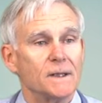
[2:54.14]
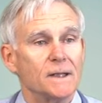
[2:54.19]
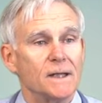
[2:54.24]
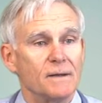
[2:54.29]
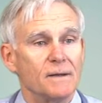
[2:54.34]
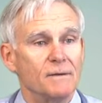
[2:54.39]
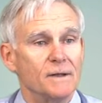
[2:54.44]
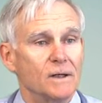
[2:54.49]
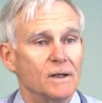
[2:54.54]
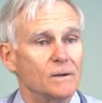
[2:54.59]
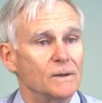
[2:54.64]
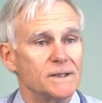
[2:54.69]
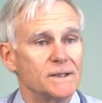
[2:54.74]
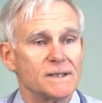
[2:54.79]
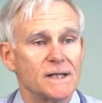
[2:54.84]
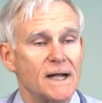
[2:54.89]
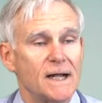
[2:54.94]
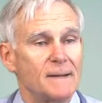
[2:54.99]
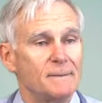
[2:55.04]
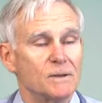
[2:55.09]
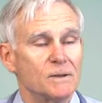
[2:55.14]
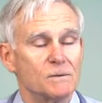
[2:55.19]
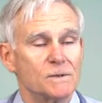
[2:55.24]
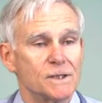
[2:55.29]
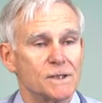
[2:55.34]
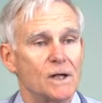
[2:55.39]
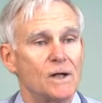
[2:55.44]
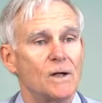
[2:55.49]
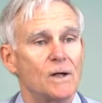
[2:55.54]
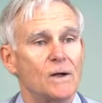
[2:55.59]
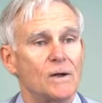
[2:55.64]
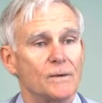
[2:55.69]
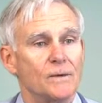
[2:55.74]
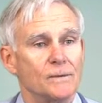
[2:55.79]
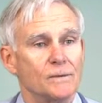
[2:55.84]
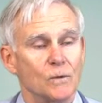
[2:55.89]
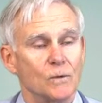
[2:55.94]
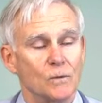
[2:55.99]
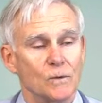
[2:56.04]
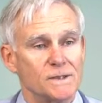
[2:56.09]
And the only time it was
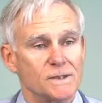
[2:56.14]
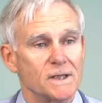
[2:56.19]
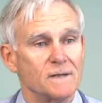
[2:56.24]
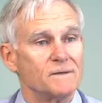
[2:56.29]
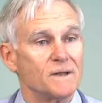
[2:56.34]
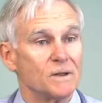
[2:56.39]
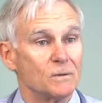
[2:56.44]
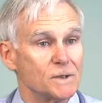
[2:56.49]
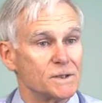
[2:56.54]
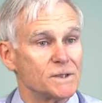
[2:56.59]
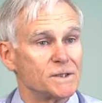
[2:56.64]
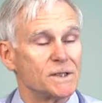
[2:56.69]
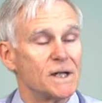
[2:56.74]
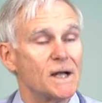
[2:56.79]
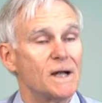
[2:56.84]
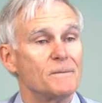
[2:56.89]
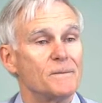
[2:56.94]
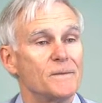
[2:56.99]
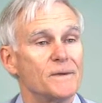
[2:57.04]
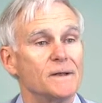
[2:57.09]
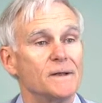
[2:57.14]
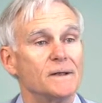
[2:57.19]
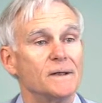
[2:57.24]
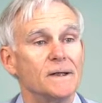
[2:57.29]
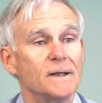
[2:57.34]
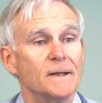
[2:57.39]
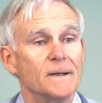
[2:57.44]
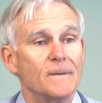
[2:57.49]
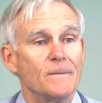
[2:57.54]
on was if there was something